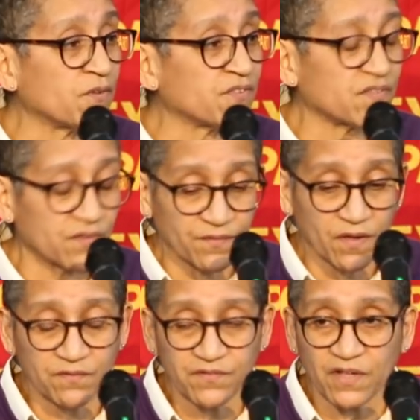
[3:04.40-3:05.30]
process
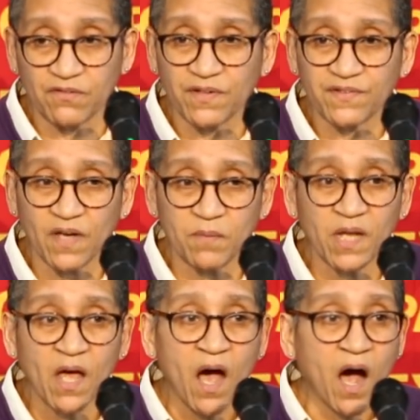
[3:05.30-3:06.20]
of gender
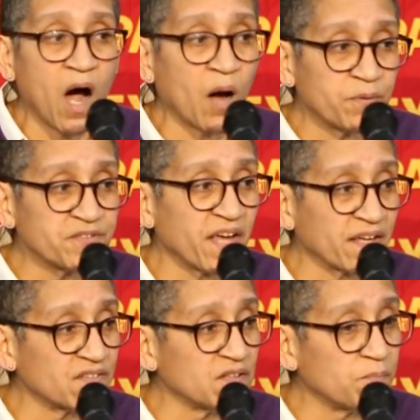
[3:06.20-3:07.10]
reassignment are
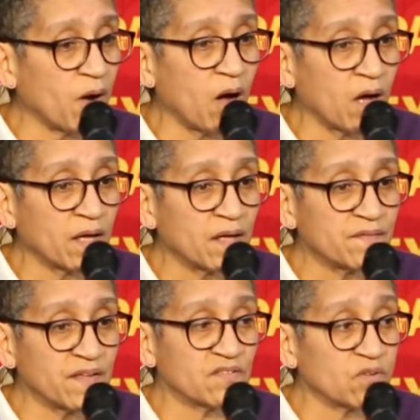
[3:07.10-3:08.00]
protected by
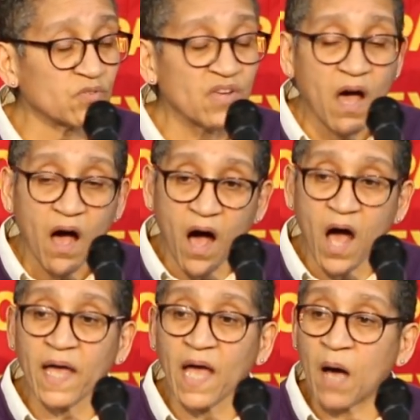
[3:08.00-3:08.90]
these laws.
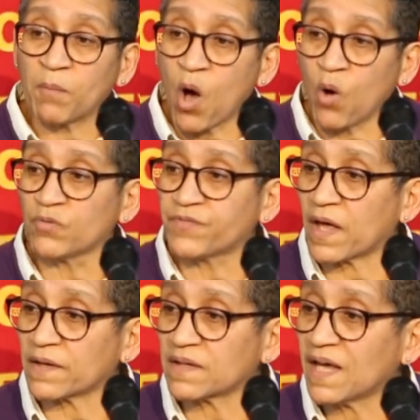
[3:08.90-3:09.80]
I uphold
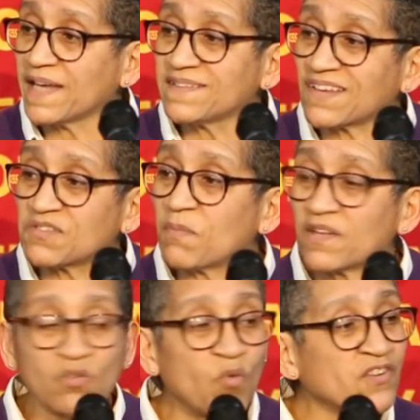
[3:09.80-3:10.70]
that. It doesn't
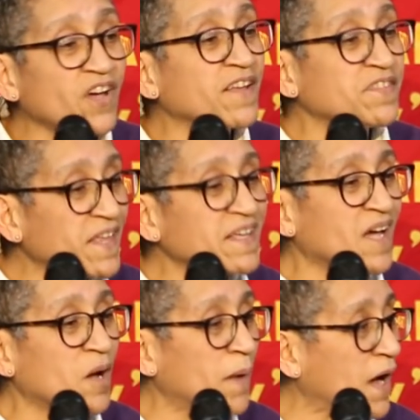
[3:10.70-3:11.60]
matter what I
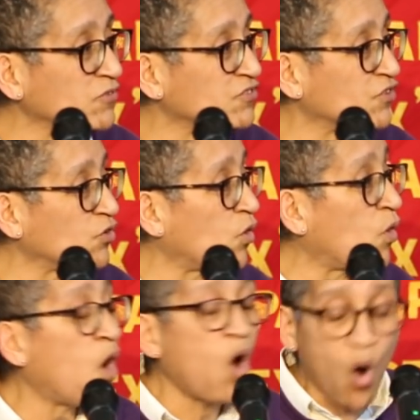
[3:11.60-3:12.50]
think about the
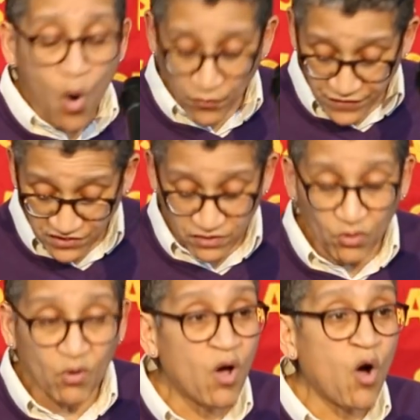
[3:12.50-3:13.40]
law or this
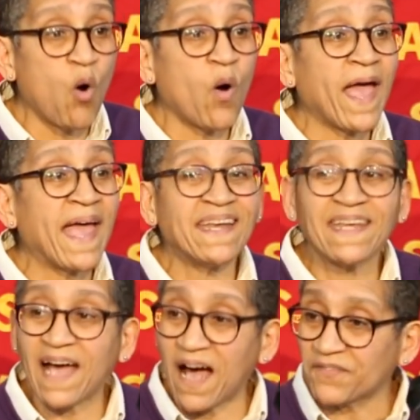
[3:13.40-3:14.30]
law or
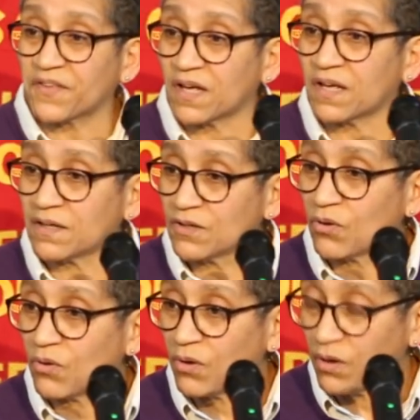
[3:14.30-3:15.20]
any other
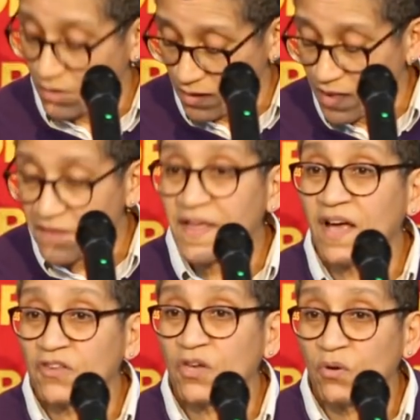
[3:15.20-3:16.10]
law,
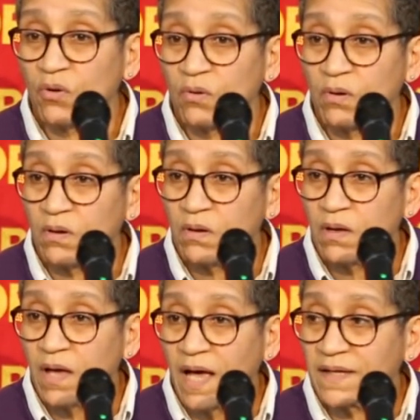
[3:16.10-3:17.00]
they are the law.
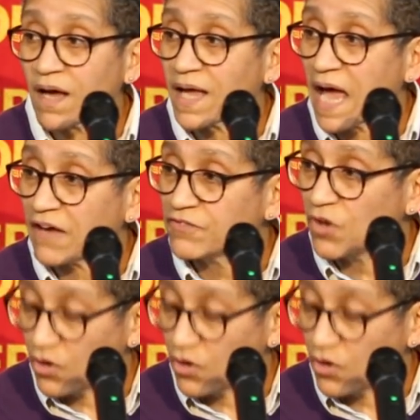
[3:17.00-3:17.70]
And I have